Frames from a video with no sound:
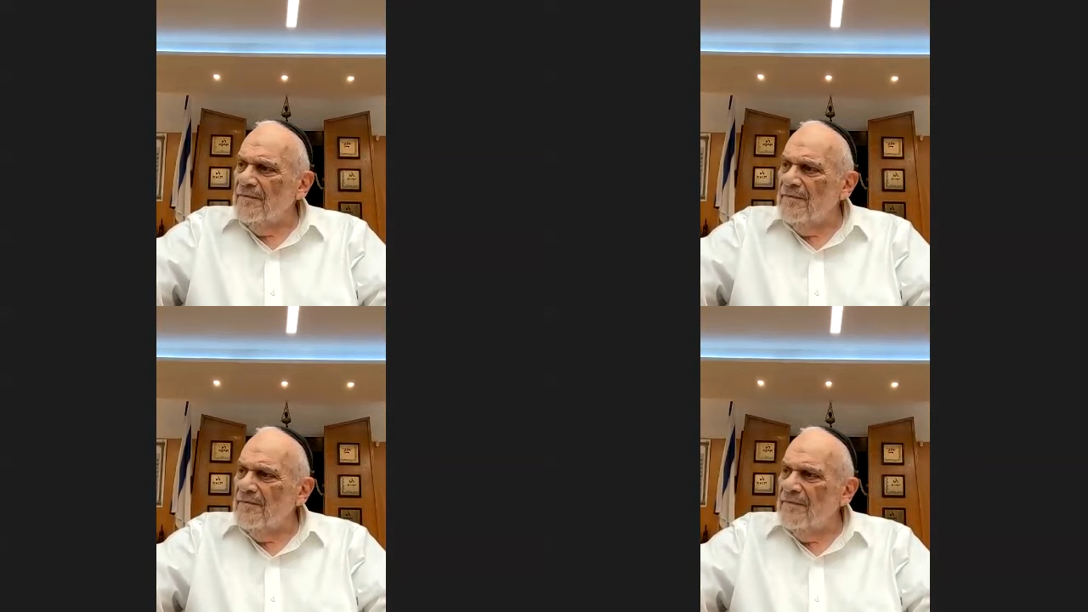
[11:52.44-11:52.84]

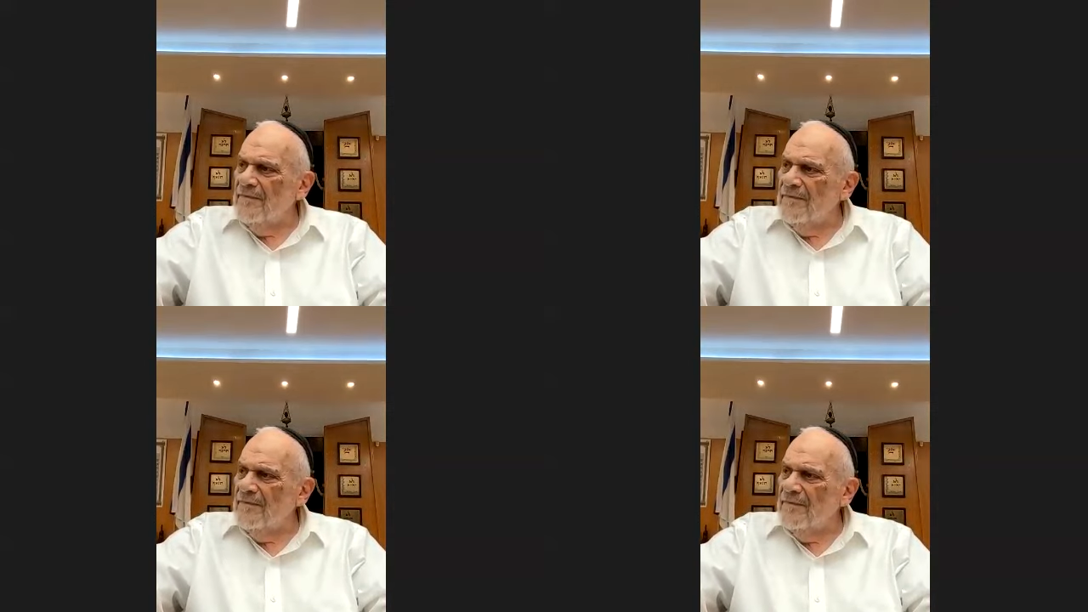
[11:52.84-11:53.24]

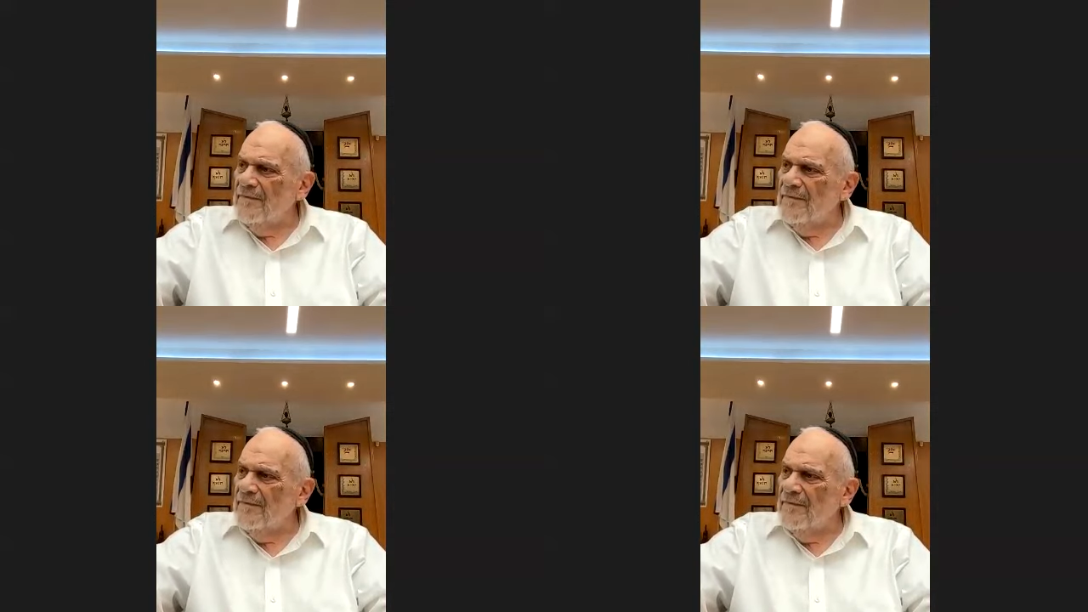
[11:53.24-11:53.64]

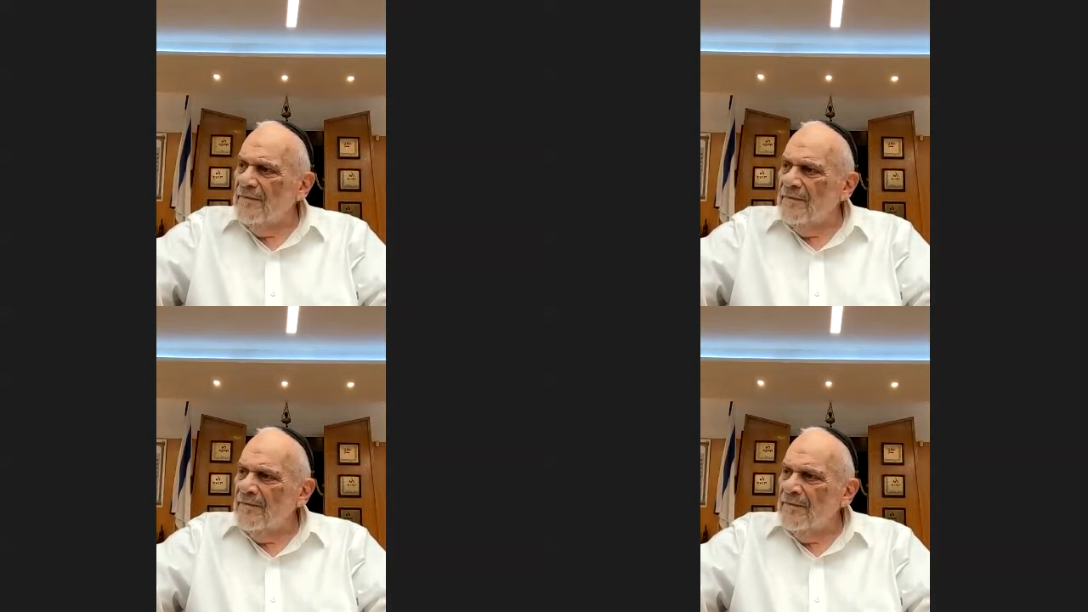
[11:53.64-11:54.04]

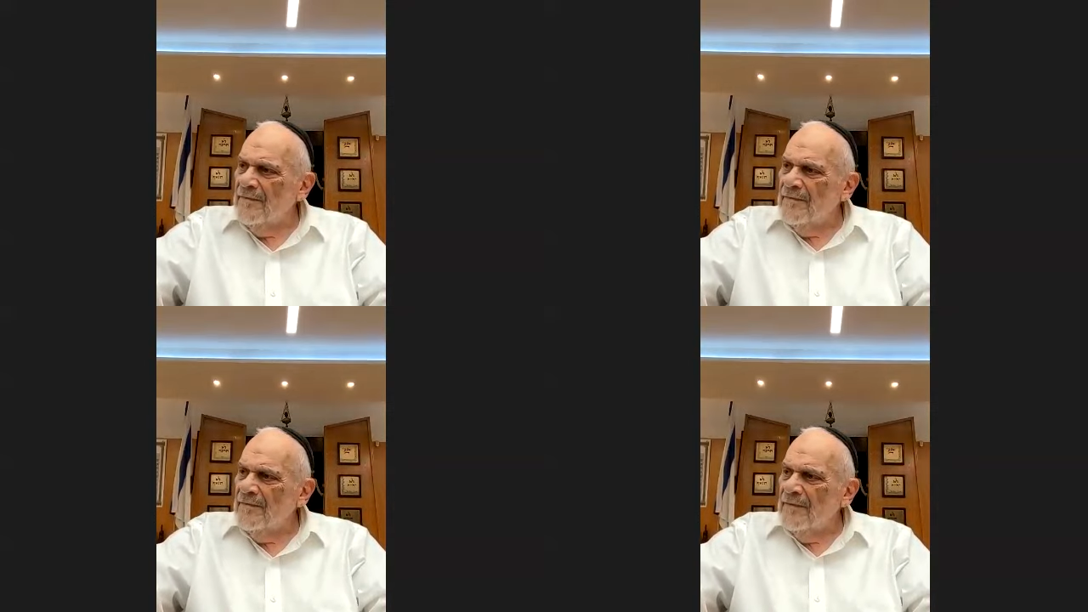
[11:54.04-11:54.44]

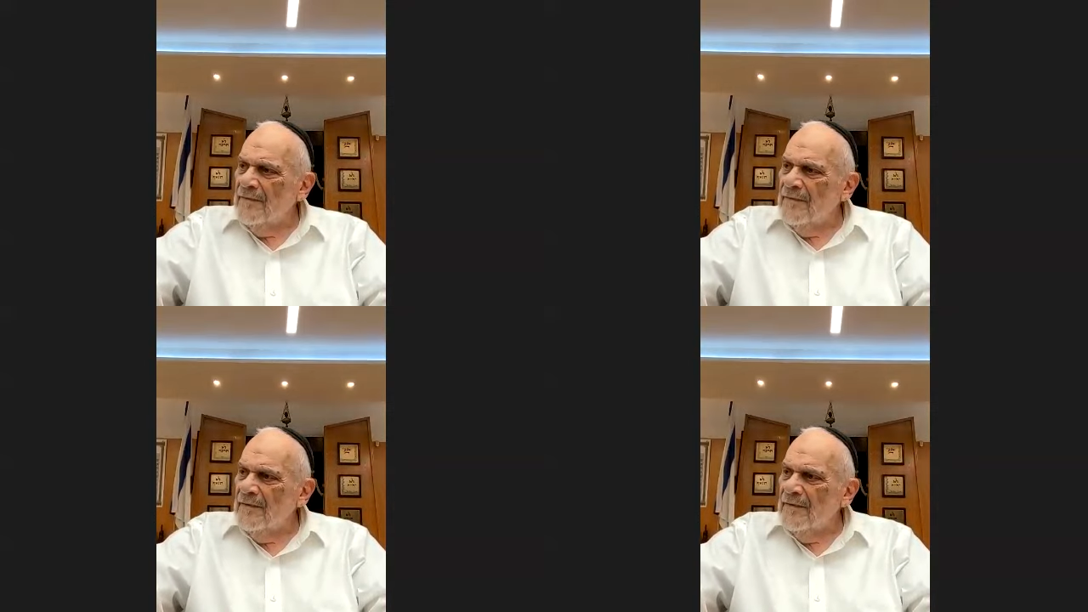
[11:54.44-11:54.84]

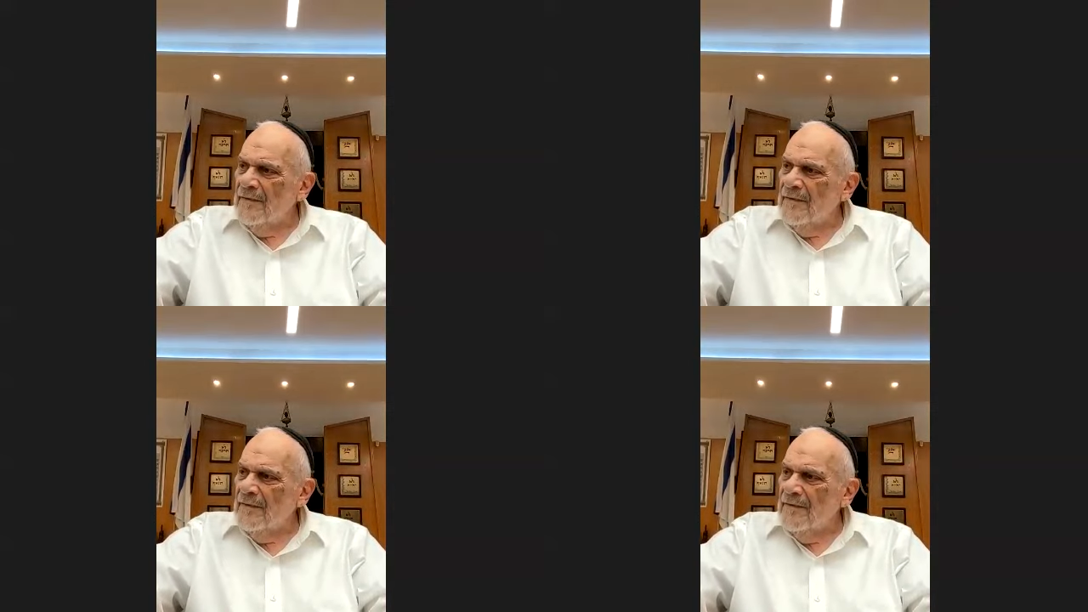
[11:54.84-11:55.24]

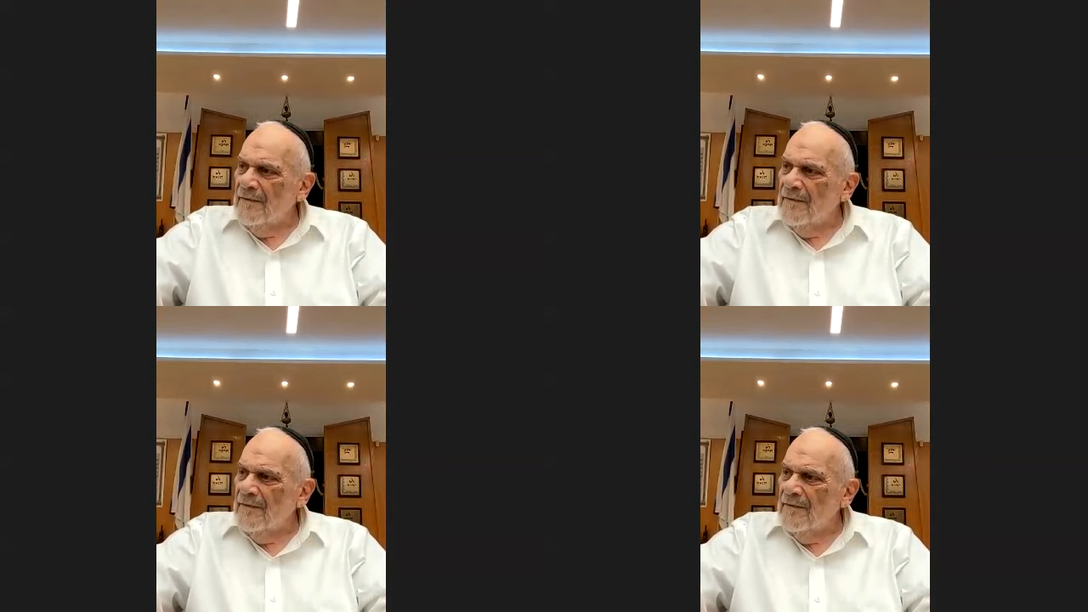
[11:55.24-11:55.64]

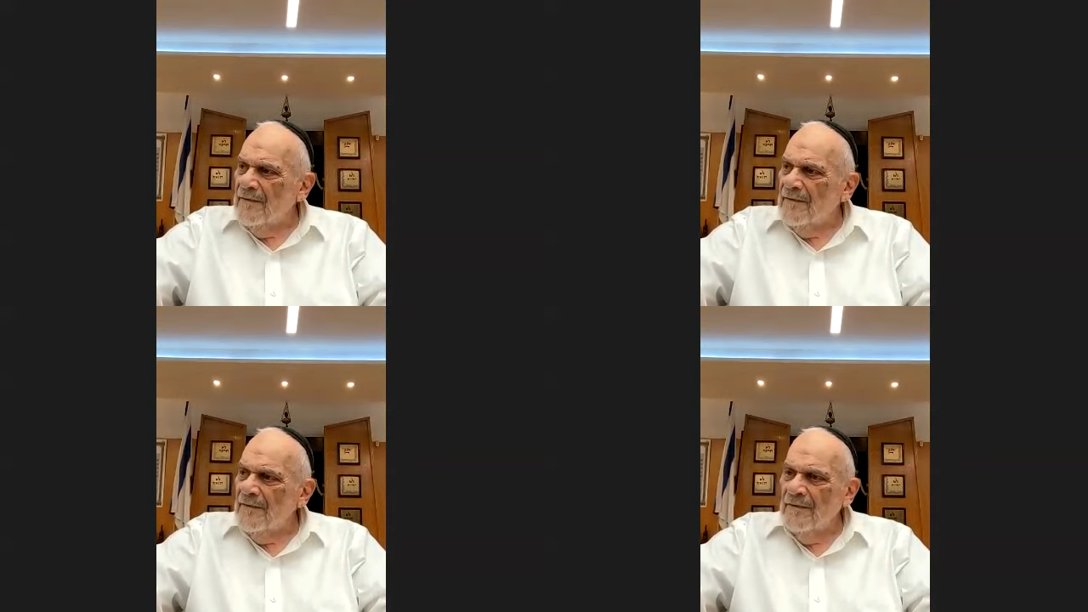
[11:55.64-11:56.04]
Nothing is said.